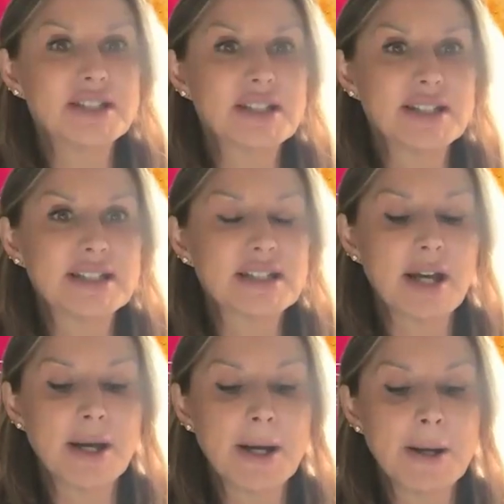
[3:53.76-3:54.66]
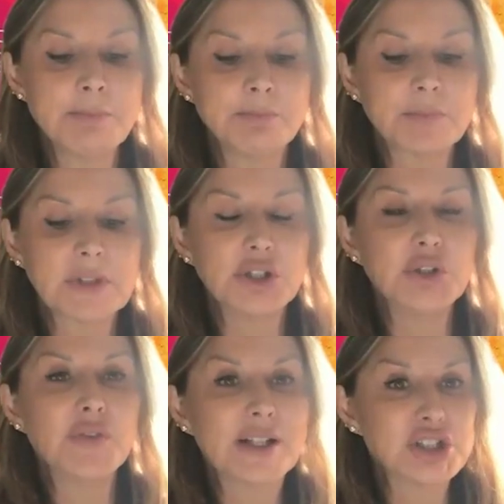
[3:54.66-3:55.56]
did,
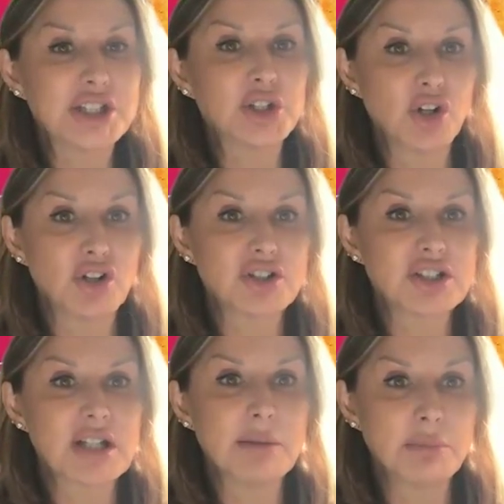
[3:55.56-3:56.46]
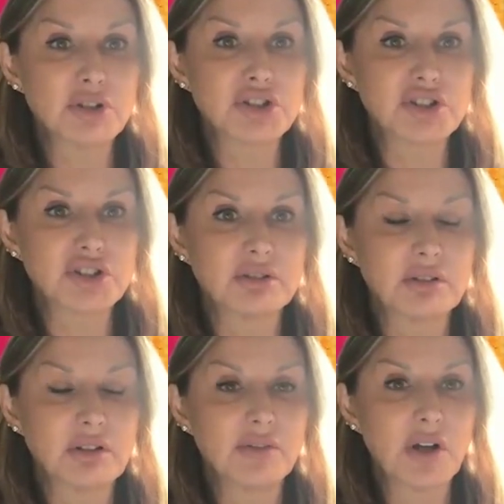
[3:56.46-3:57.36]
you've actually got a
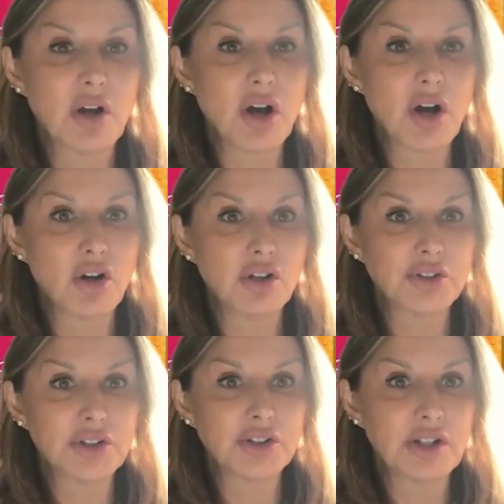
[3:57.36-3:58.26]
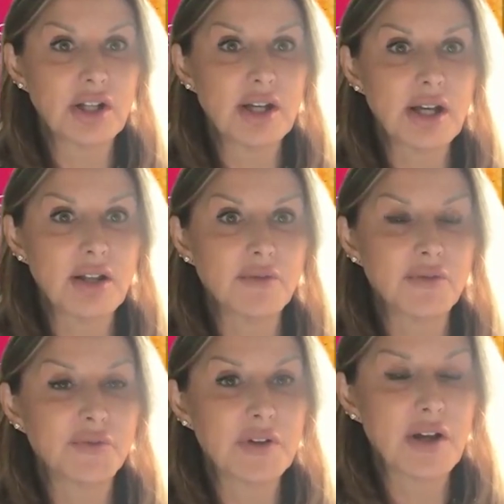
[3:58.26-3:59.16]
module on
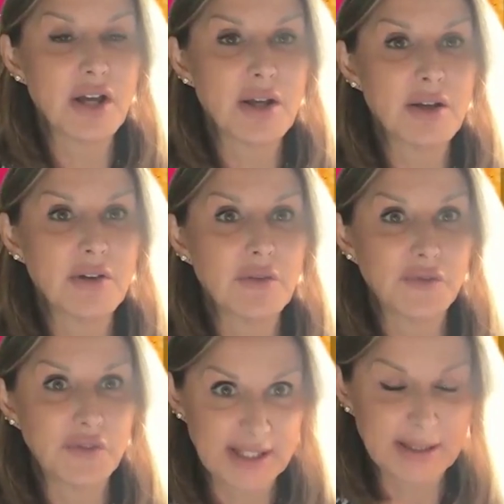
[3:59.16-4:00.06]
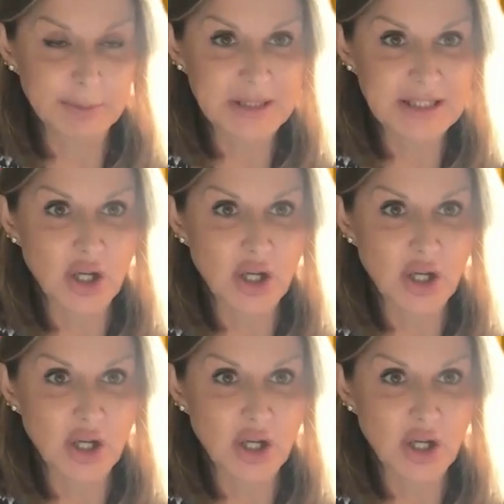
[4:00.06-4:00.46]
for lips